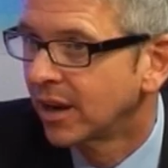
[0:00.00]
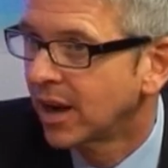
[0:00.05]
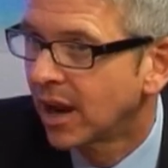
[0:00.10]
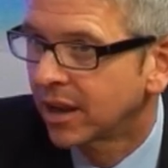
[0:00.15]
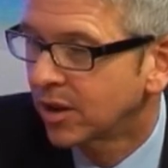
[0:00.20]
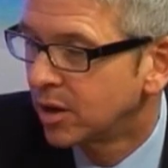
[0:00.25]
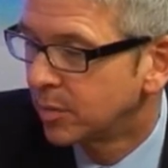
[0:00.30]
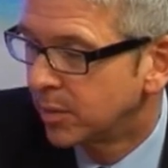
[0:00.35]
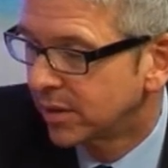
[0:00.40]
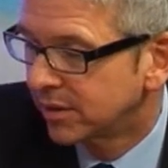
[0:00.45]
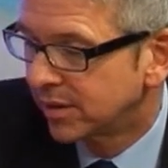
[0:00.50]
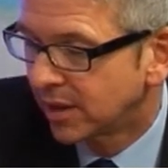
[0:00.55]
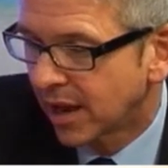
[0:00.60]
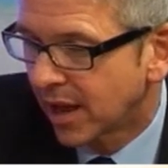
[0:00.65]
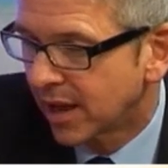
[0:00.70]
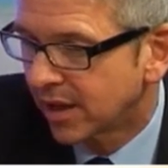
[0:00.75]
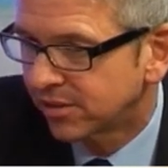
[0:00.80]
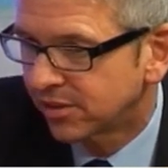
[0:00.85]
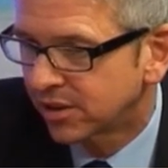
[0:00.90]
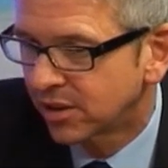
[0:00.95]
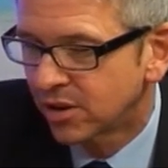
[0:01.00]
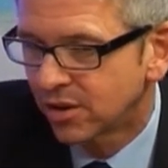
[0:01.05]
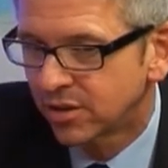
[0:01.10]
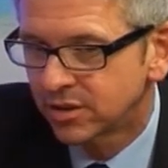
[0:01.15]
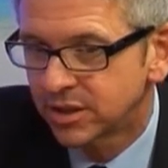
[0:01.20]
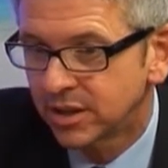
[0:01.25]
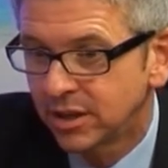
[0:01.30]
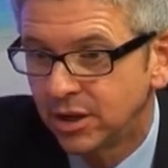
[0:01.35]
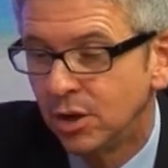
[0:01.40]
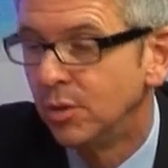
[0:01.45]
a delay, could be a delay at
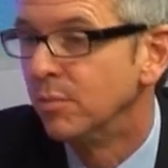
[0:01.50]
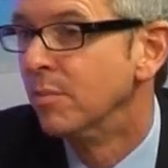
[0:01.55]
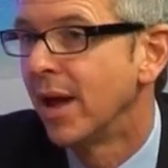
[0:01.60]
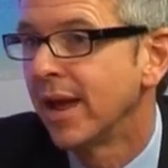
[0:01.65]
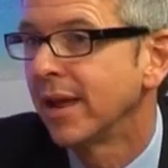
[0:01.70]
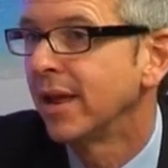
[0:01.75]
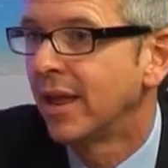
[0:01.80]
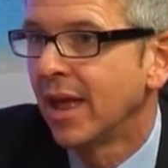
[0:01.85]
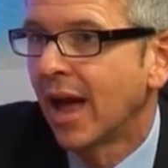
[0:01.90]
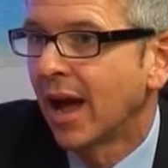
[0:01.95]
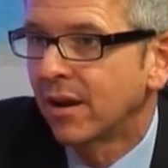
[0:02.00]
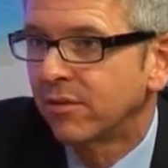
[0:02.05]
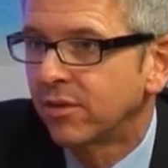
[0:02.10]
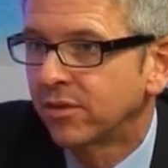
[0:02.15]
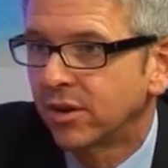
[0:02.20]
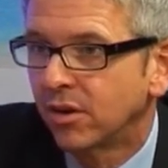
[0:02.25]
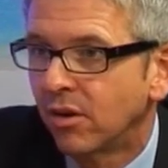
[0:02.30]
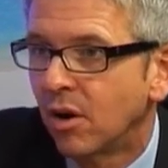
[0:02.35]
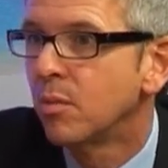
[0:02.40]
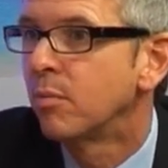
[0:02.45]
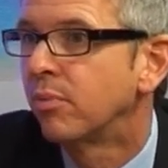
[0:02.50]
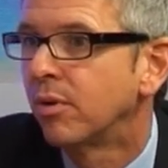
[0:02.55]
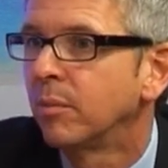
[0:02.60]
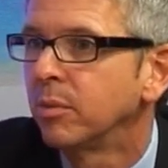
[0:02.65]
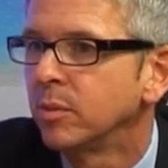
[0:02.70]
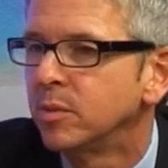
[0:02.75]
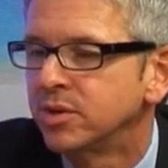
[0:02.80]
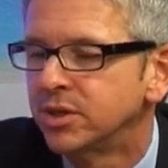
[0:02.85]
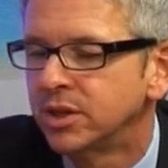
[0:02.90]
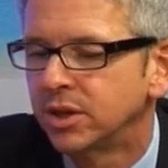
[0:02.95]
security, you may have your own
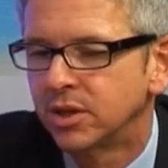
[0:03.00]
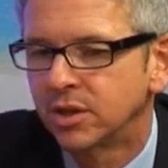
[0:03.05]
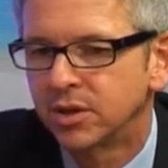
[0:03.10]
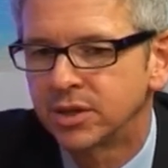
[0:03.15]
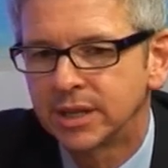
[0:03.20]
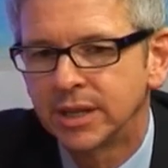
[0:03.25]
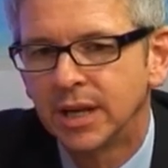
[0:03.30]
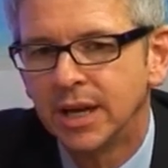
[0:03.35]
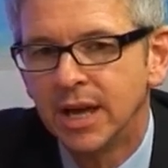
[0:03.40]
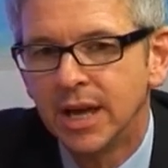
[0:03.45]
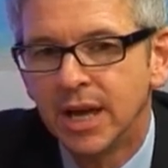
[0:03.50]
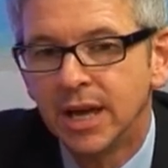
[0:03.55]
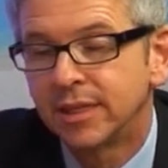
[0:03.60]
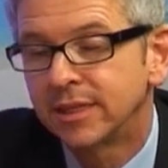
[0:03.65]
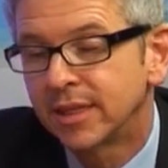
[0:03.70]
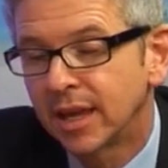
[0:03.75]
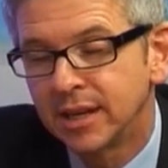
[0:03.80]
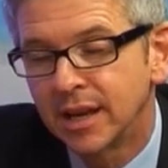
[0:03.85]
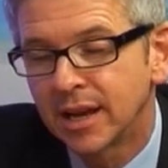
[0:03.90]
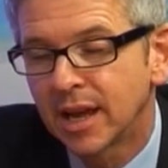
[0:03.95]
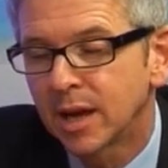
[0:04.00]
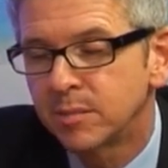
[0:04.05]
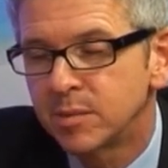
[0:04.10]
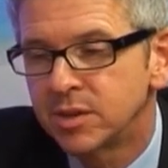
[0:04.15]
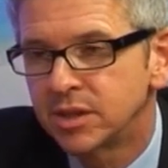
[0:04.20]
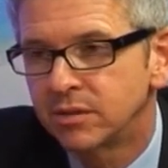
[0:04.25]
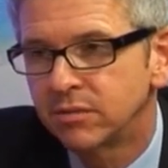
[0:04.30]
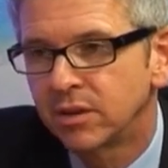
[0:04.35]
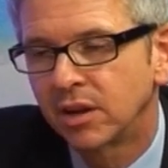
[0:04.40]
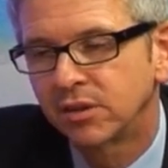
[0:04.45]
problem at security, then you can
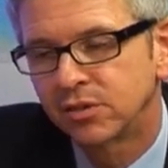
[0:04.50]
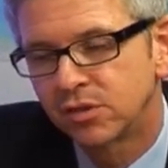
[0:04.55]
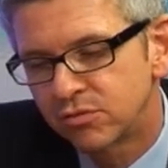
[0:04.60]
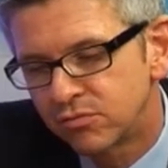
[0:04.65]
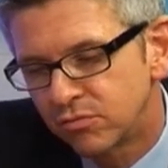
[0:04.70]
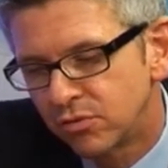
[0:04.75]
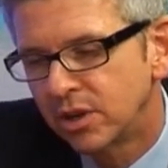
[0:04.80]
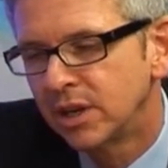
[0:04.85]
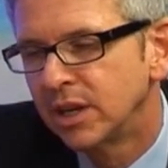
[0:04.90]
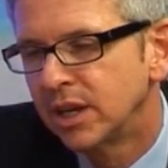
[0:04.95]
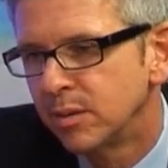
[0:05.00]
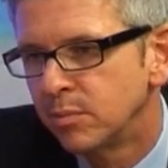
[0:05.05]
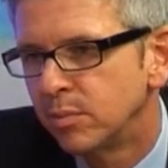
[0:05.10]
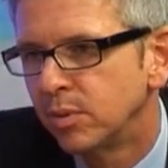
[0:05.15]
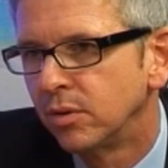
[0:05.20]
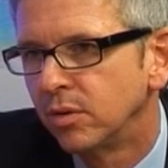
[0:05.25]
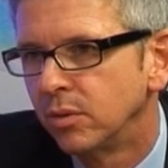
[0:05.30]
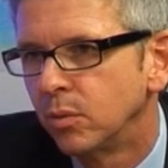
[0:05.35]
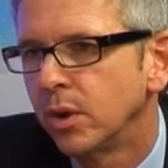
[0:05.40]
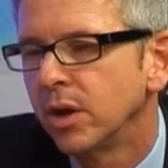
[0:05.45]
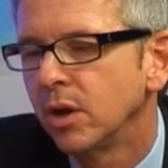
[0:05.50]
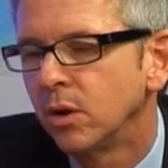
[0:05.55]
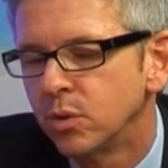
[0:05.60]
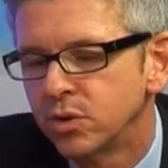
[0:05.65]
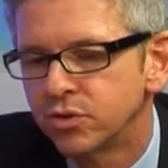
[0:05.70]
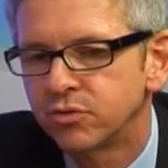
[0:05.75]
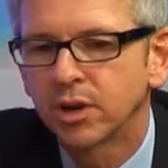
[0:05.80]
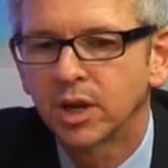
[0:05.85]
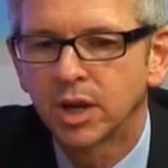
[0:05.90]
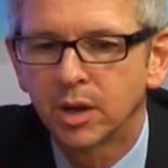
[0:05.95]
miss your flight. So it's really important. We
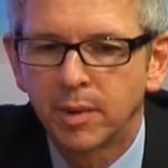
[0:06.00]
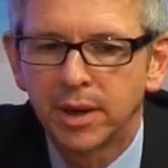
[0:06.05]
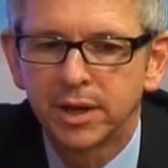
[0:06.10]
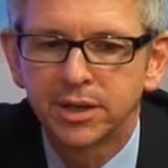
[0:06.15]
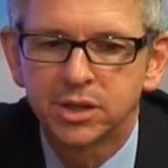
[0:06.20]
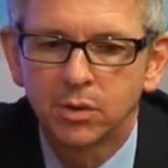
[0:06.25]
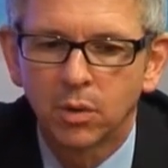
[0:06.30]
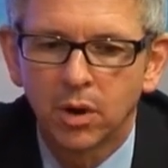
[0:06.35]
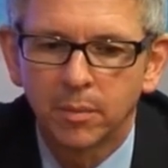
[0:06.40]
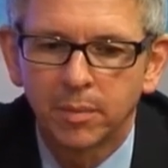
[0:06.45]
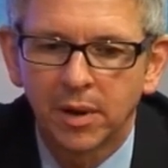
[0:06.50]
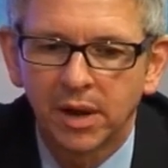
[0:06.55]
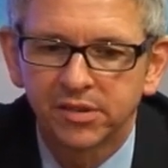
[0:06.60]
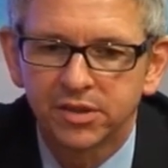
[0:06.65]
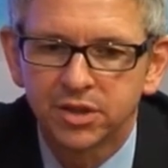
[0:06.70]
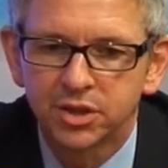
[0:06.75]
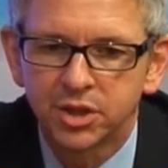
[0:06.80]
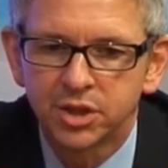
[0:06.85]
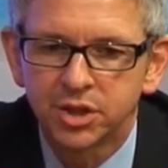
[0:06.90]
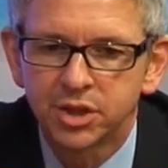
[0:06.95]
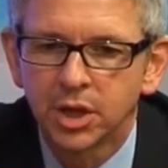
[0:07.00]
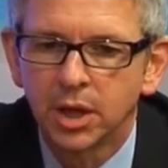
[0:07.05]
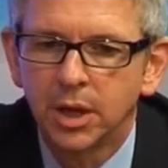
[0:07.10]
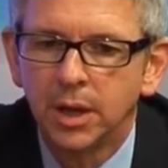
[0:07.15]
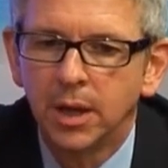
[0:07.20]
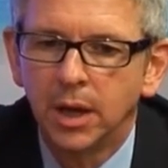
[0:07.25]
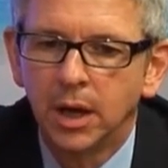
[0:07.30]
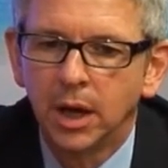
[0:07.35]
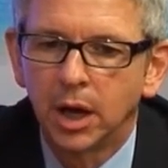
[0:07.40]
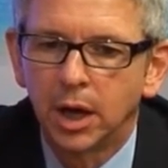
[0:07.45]
always recommend to our passengers,
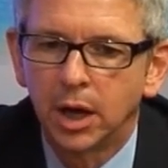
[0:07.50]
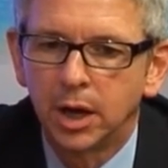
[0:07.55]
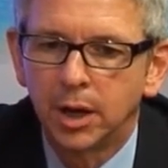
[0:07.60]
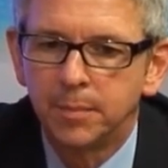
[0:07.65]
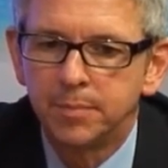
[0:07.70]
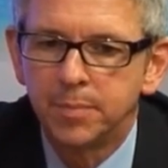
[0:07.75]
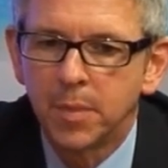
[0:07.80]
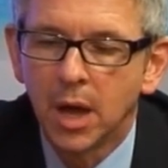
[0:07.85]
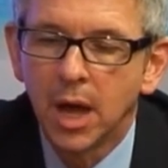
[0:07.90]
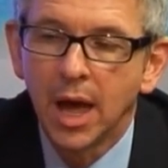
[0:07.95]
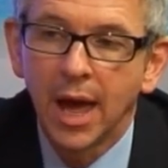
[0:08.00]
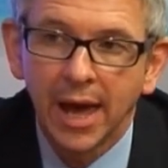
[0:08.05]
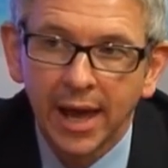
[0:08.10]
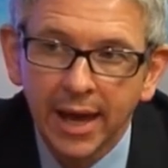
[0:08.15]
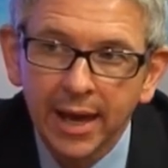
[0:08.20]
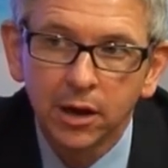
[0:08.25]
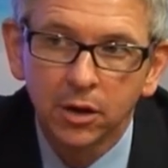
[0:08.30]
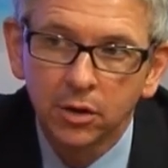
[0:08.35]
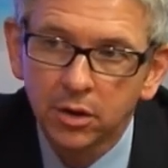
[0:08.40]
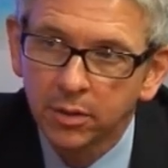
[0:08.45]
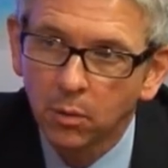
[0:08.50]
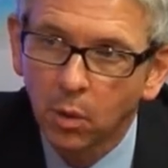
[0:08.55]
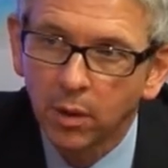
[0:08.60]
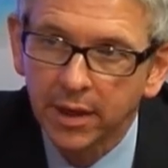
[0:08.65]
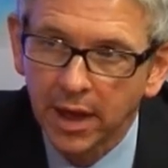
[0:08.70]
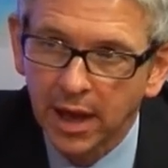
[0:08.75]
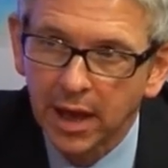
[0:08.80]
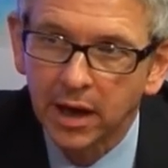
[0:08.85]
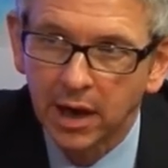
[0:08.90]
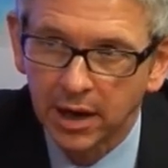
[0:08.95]
look at what
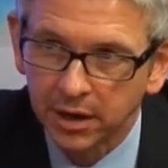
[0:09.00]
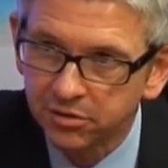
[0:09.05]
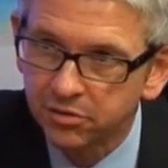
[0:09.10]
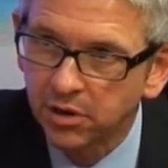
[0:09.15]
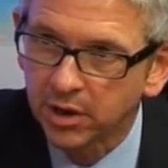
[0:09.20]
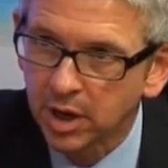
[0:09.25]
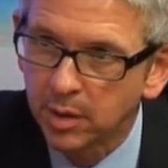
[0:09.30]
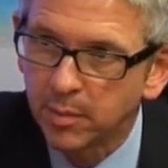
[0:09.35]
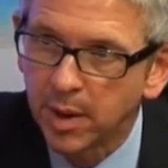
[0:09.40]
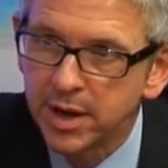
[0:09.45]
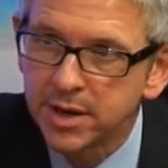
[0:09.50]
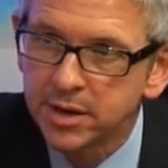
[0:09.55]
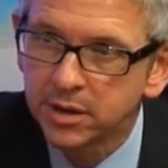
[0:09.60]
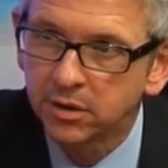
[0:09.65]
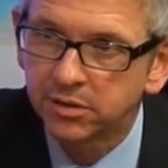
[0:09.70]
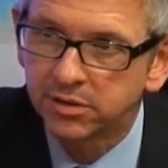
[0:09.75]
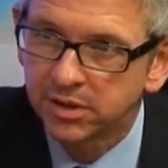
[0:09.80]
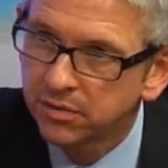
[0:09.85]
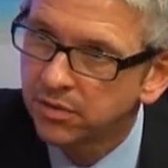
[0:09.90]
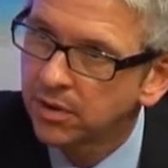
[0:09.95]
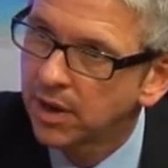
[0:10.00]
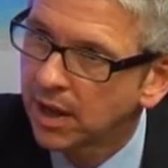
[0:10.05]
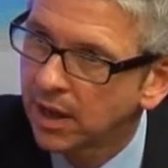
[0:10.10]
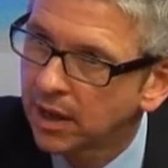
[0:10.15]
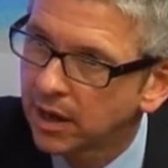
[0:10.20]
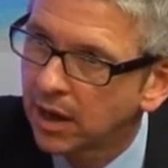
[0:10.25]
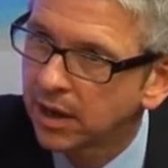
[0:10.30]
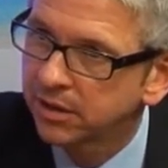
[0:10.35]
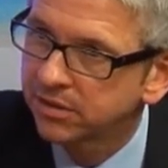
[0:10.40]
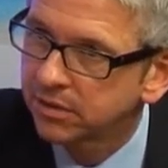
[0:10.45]
the airlines recommend, because different
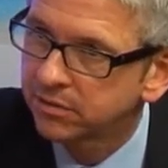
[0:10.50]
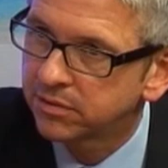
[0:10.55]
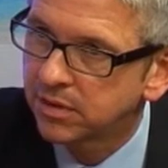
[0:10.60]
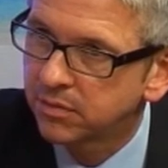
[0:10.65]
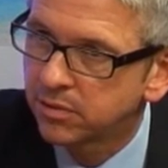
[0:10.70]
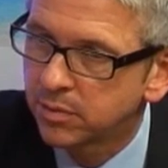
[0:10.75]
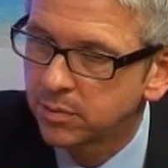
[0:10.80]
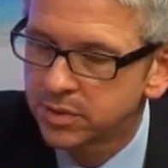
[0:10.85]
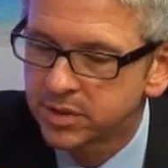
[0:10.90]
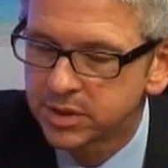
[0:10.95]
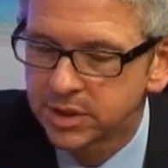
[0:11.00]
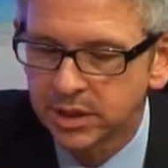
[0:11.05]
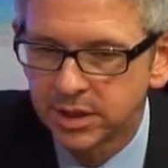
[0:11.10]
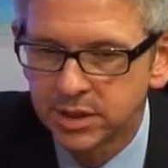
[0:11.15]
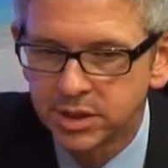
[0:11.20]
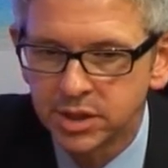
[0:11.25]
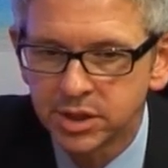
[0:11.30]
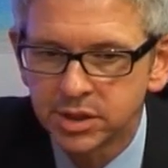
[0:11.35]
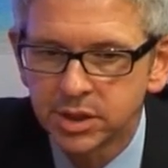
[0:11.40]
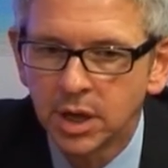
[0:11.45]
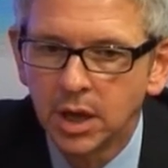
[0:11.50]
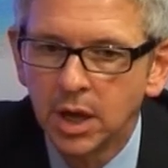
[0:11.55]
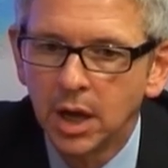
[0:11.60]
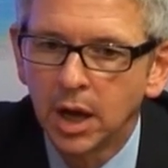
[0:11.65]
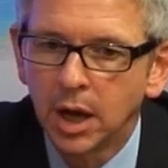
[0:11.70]
airlines have different procedures.